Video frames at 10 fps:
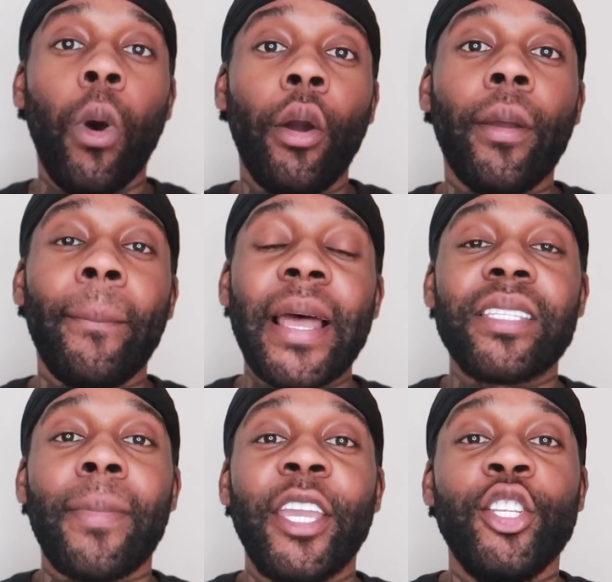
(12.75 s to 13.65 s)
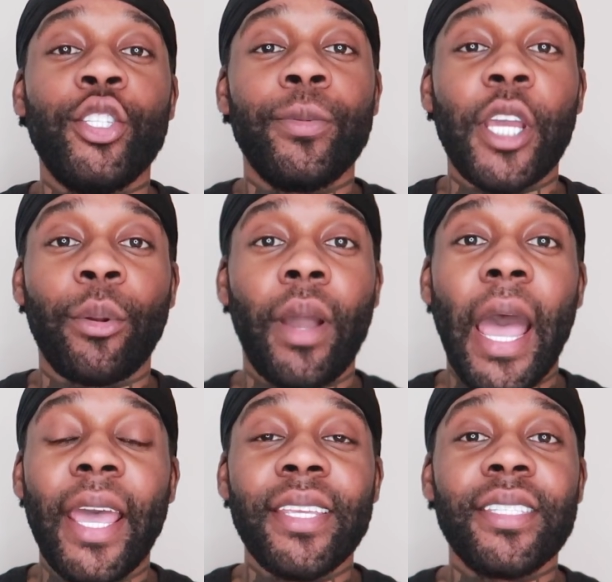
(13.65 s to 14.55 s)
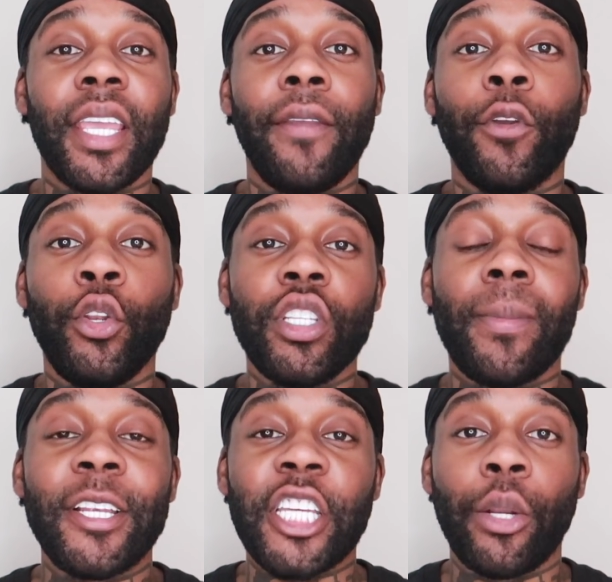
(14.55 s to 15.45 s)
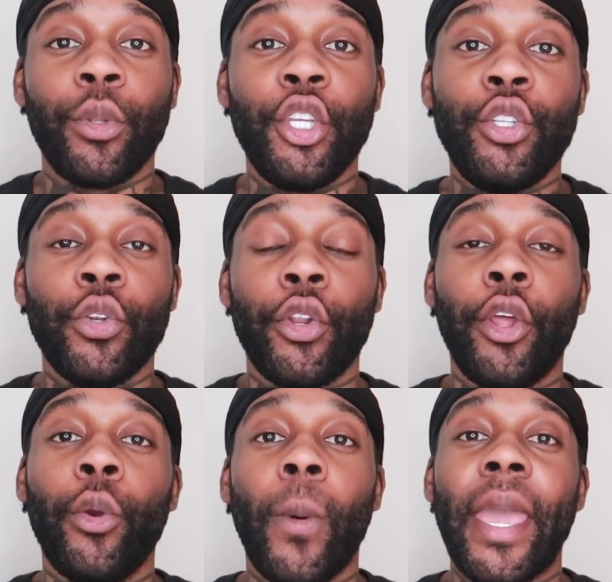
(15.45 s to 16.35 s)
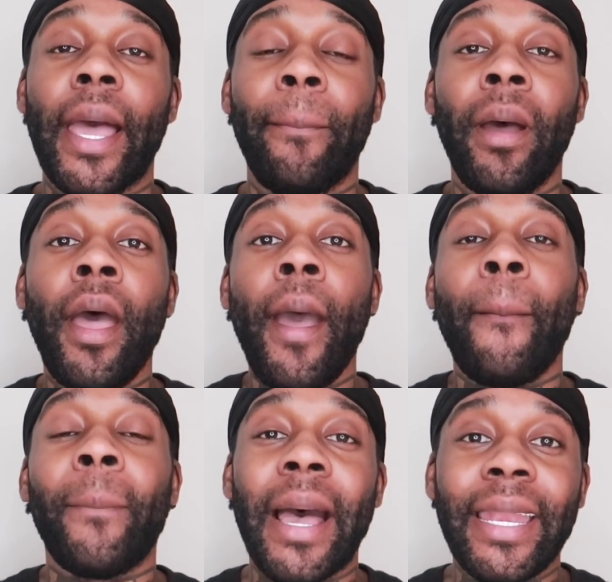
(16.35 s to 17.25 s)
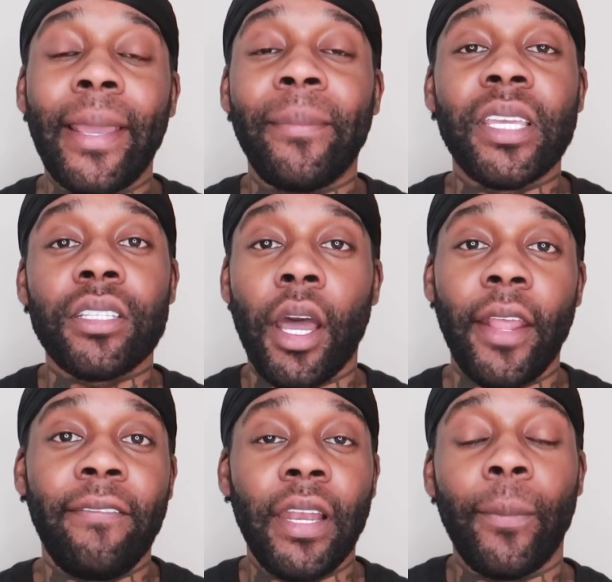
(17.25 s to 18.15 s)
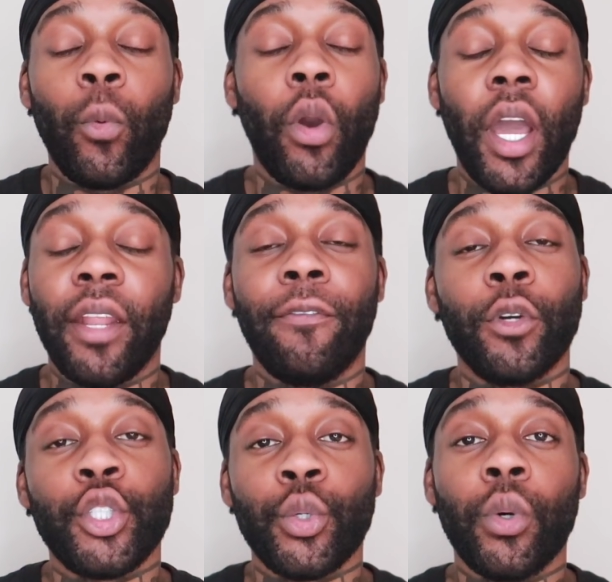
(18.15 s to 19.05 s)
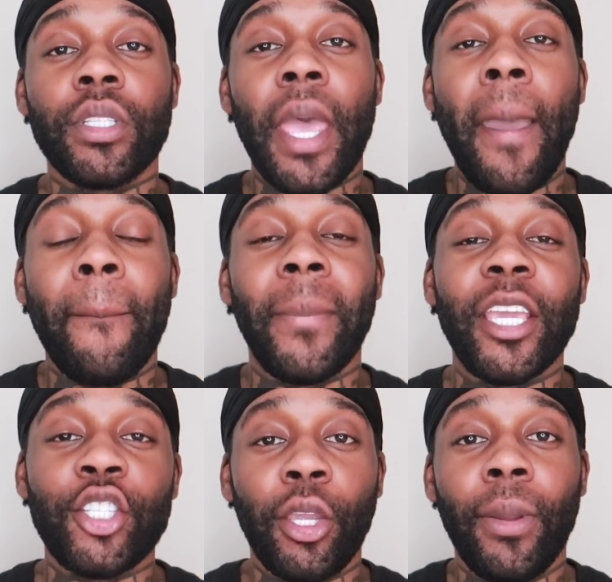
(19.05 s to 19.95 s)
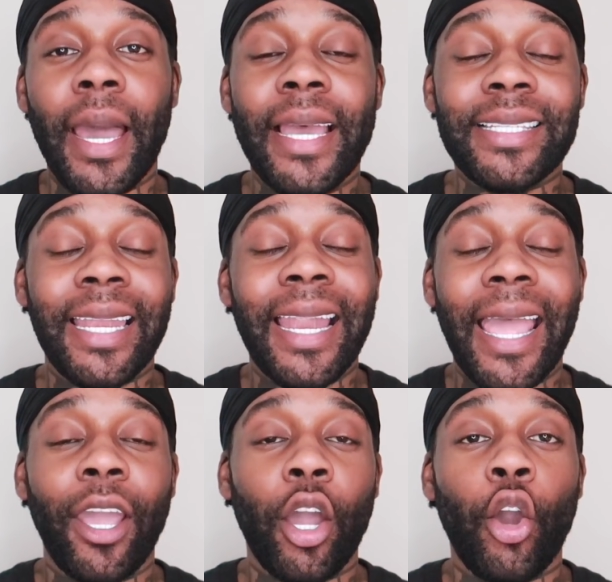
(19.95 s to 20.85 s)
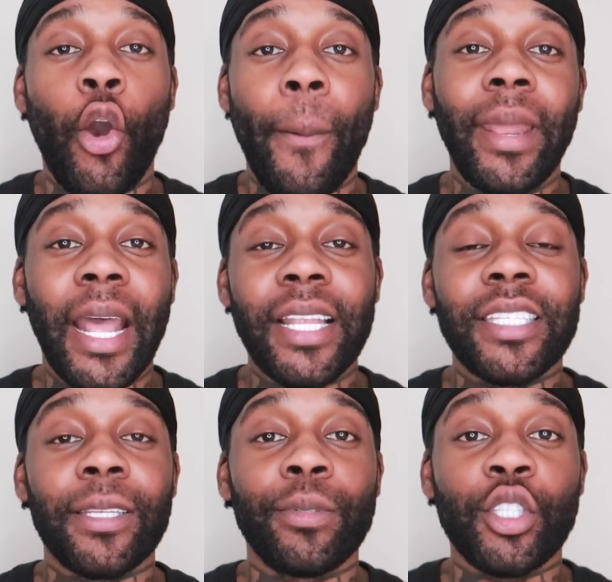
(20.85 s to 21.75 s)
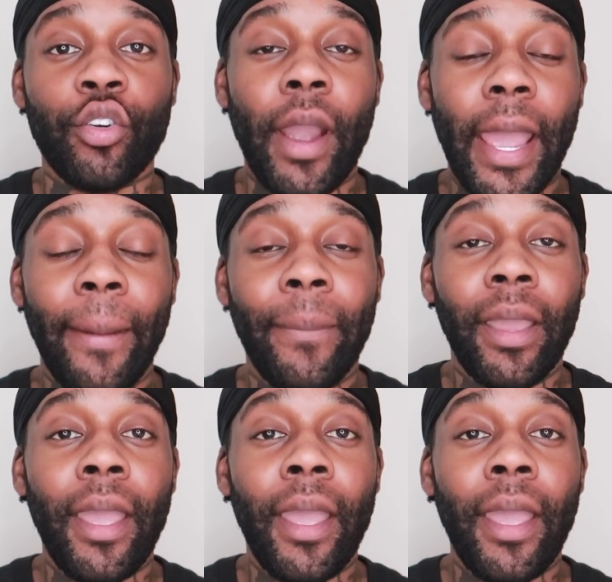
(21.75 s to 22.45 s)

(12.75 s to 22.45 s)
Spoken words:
Welcome back to my YouTube channel, guys. If you're new to my channel and you do not know who I am, my name is Phillip, or Gade for short. Make sure you guys like, comment and subscribe.